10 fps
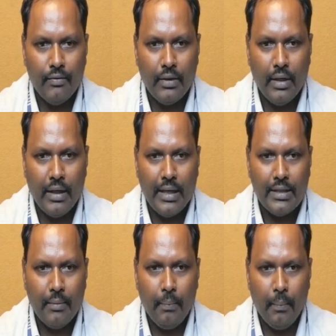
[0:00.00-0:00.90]
with that as
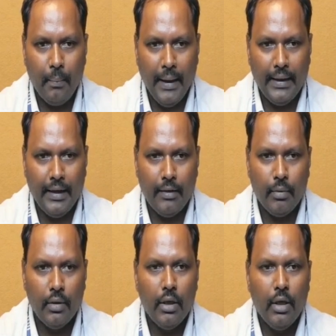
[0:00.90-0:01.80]
a pi table.
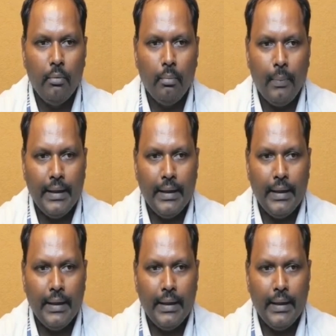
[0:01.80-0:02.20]
Pi